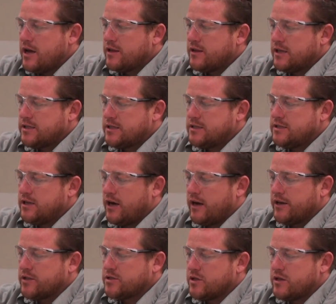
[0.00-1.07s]
this is
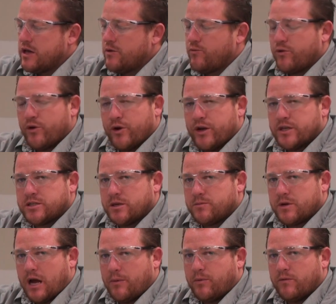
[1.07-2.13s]
done, so that there is some
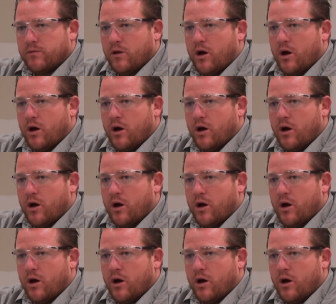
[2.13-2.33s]
type of